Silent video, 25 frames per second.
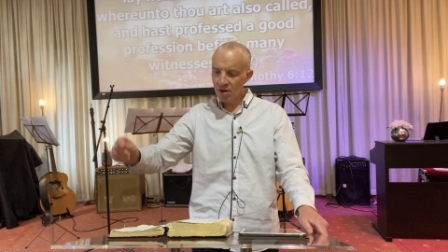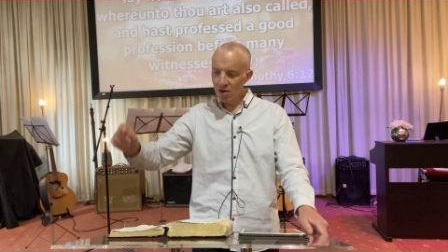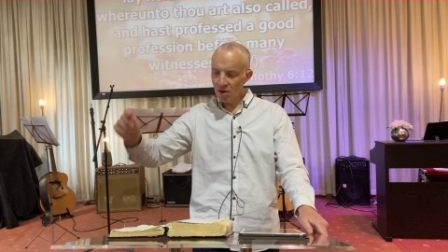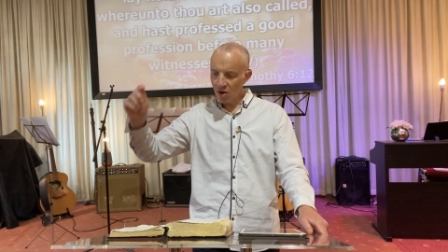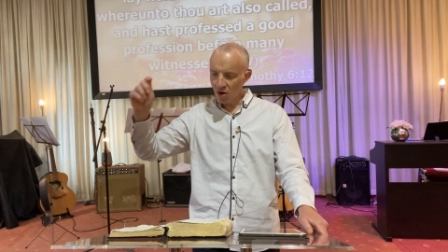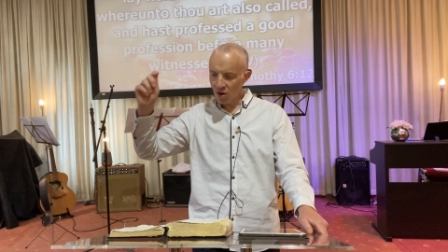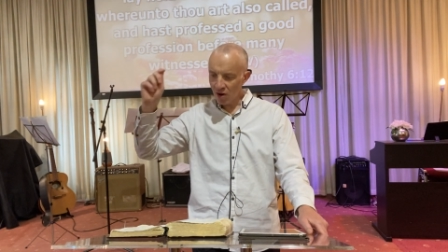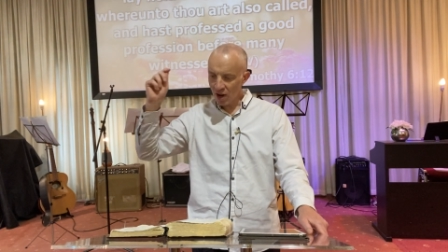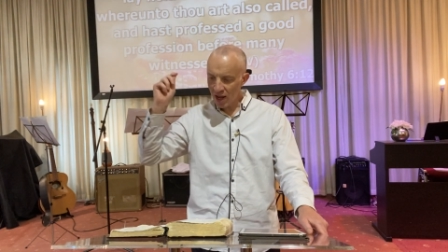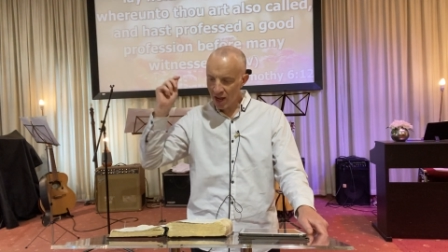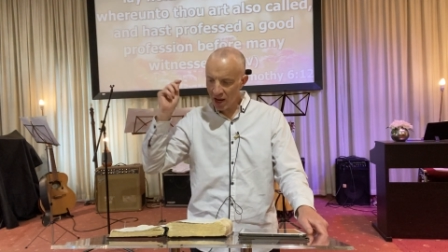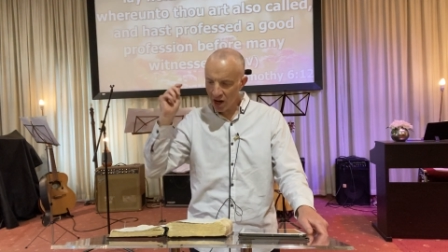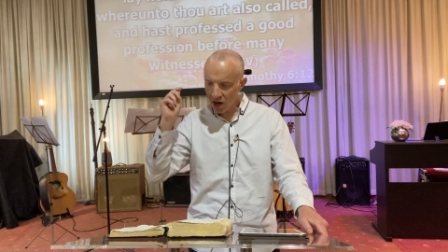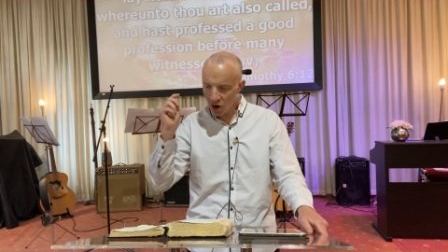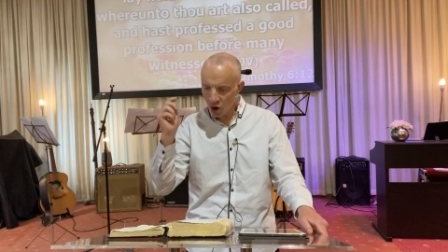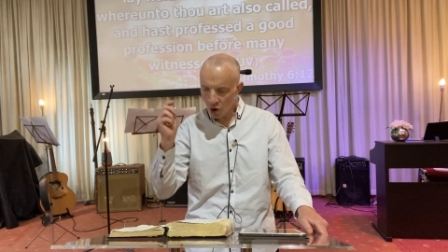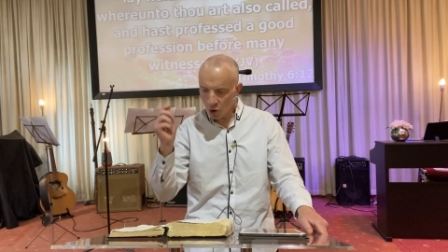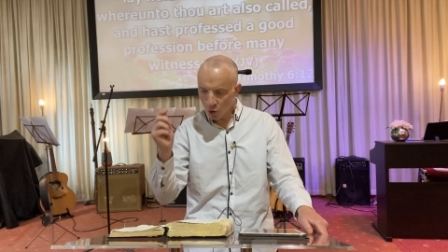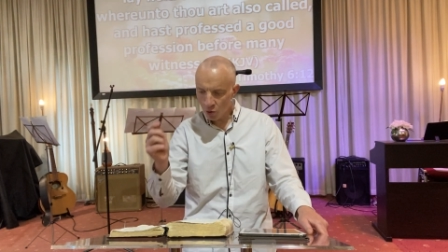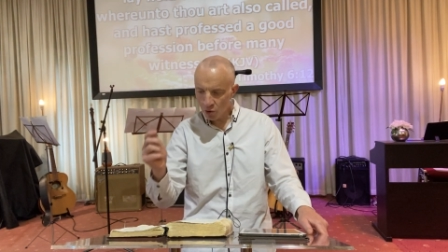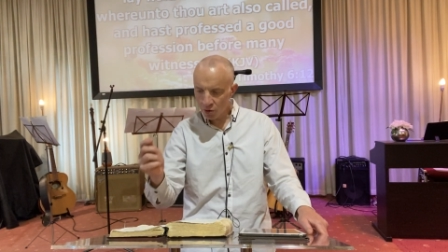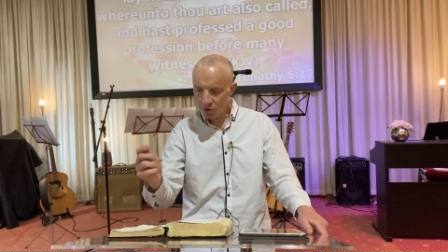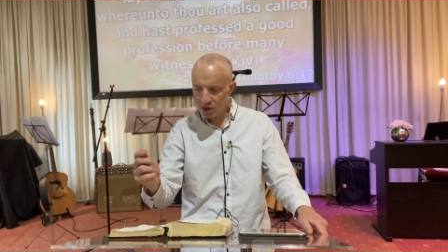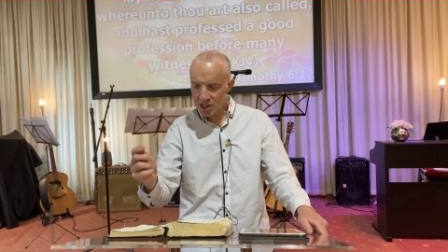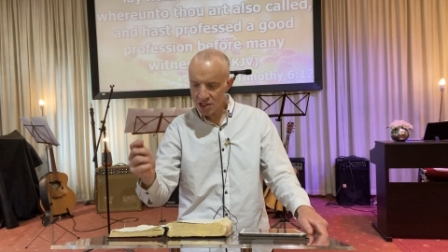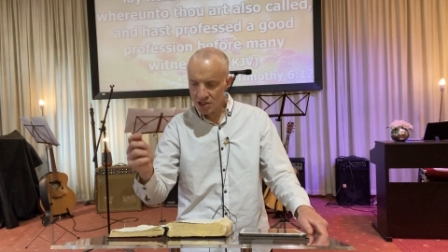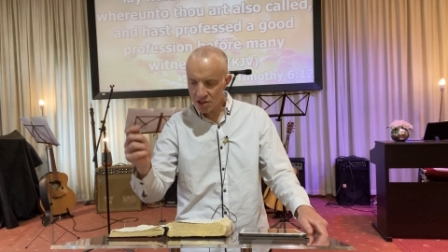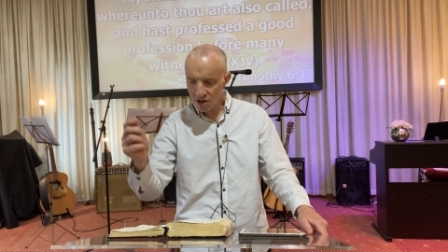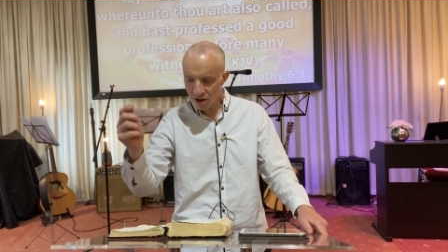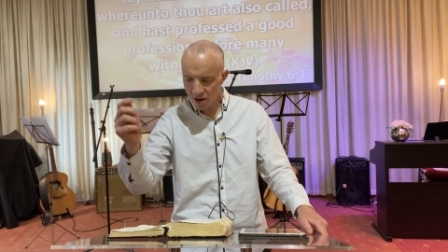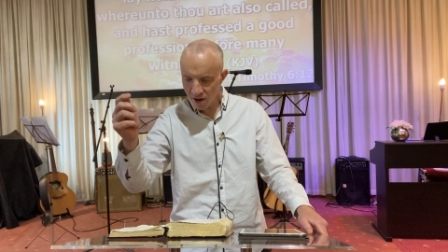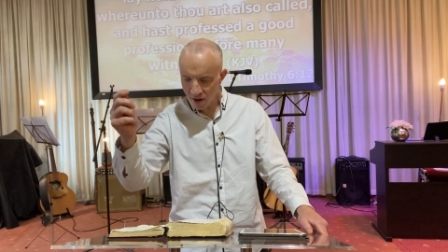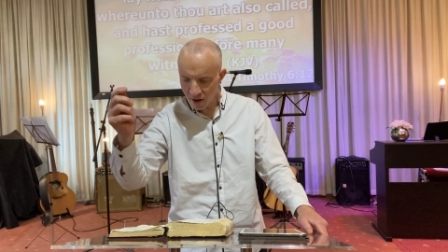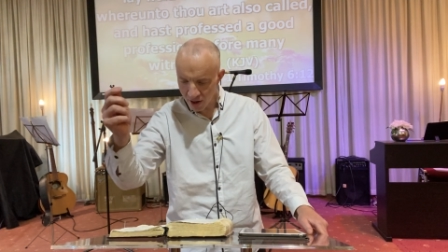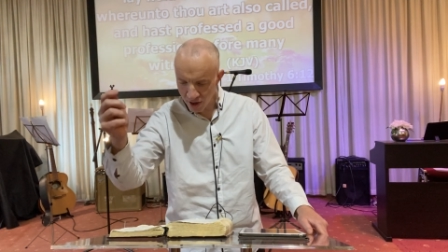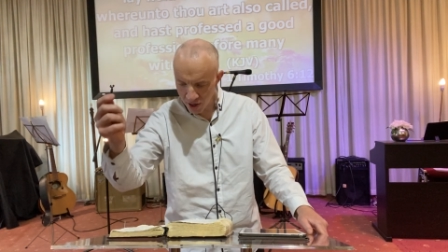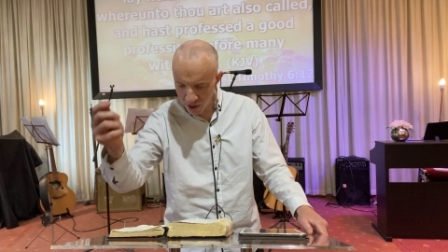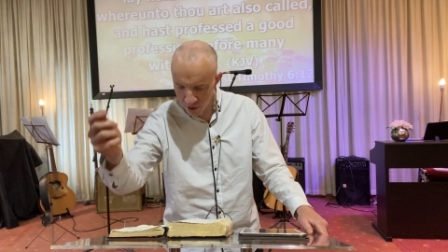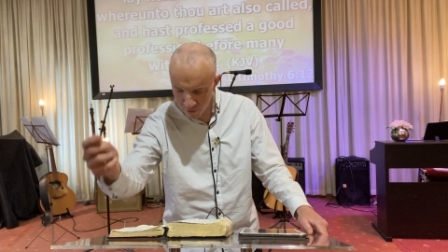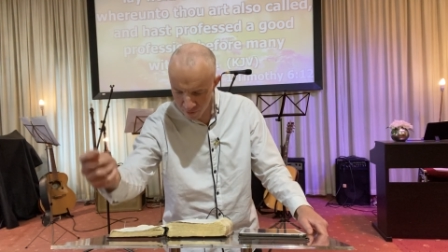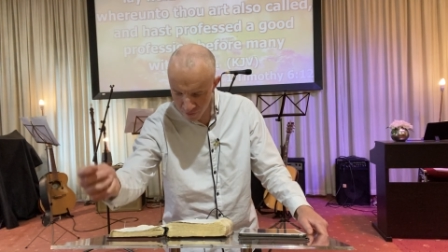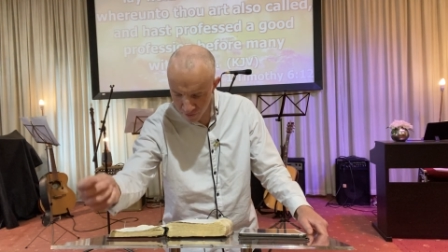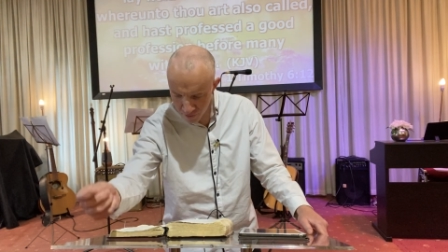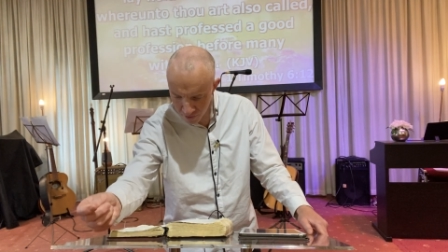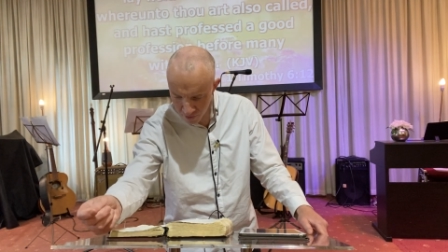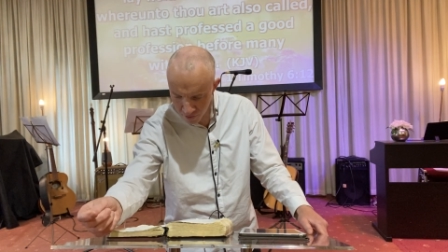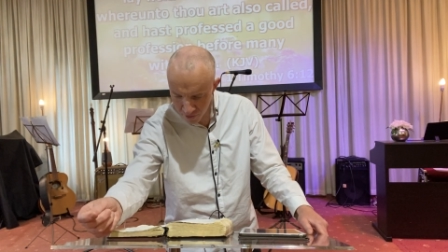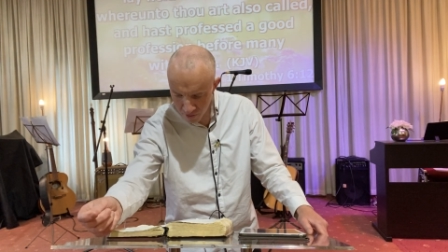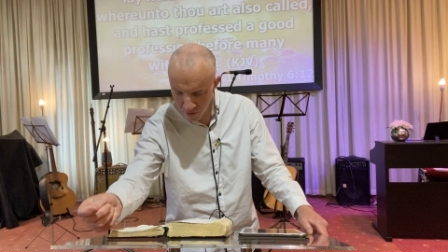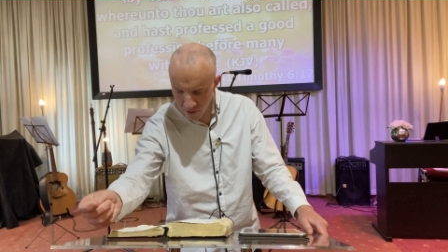Lay hold on eternal life,
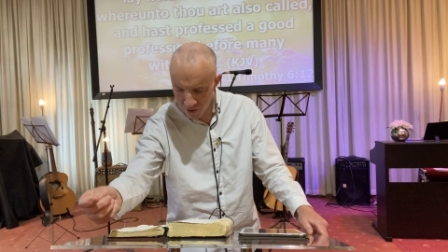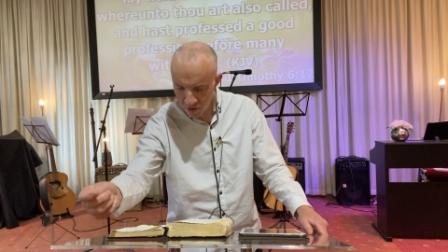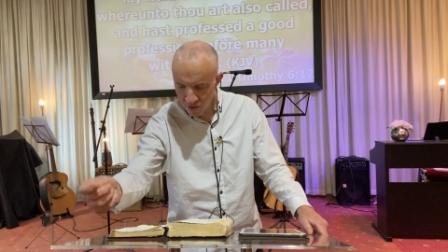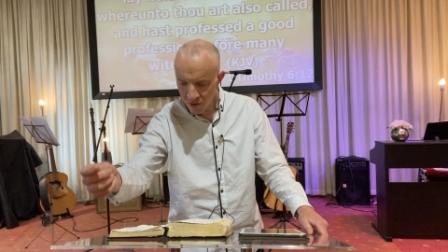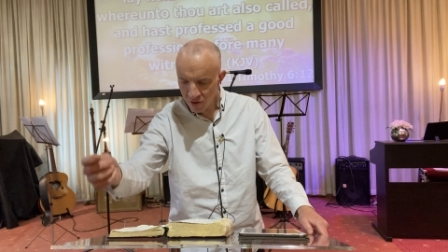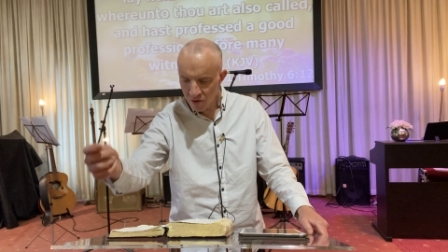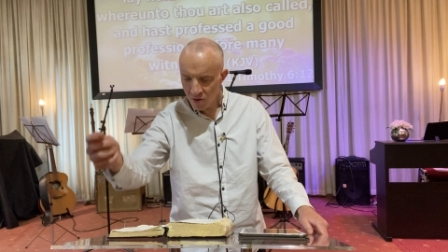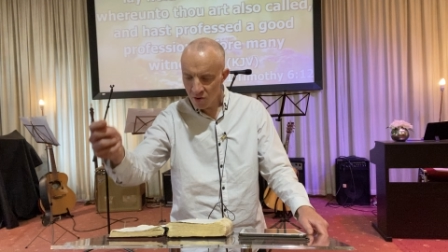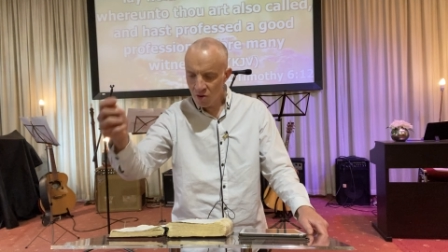mm -hmm.